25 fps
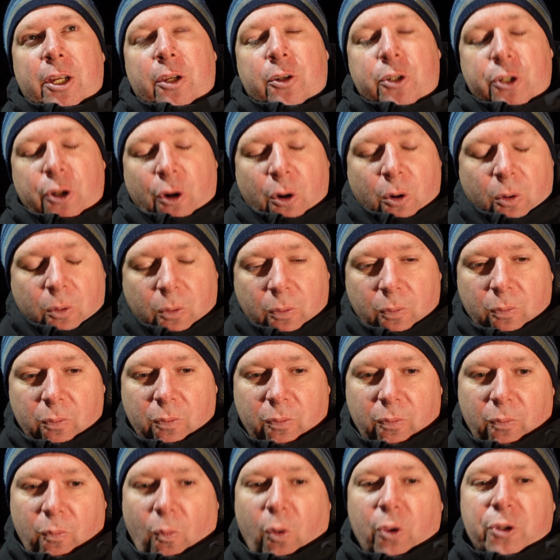So
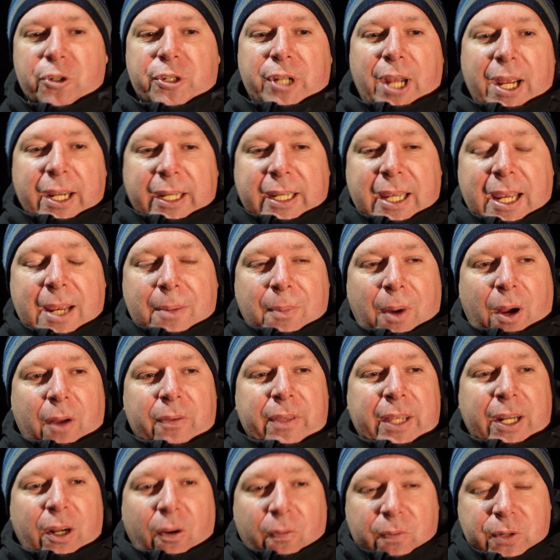once that came out,
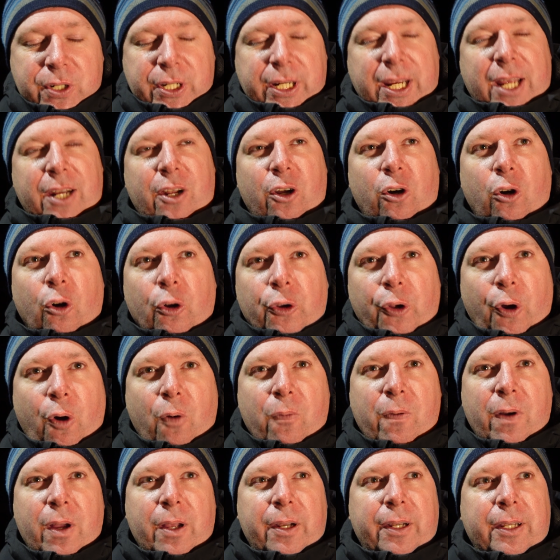and then obviously you get the hood
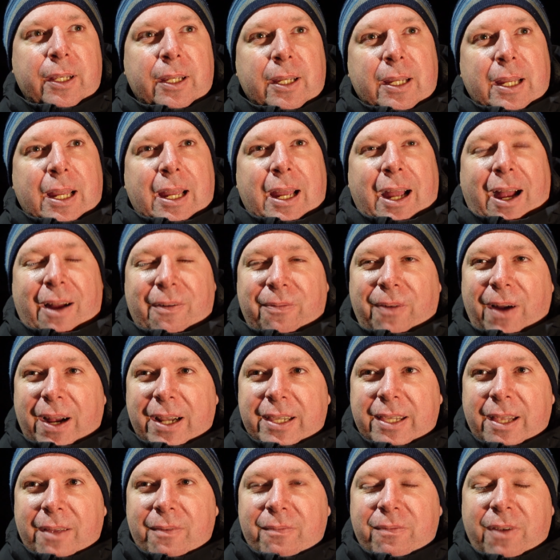over, and I
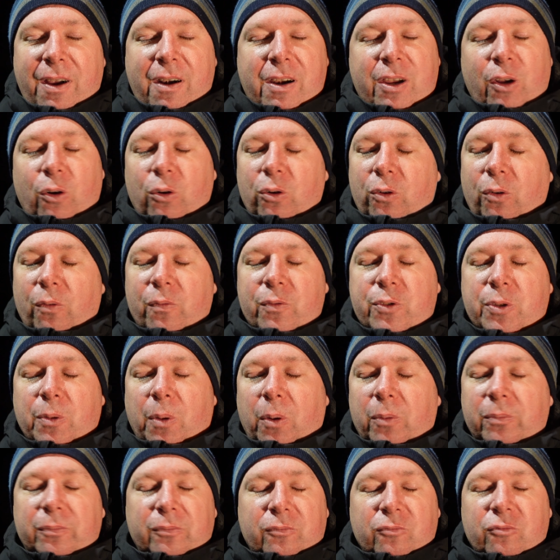find them very uncomfortable,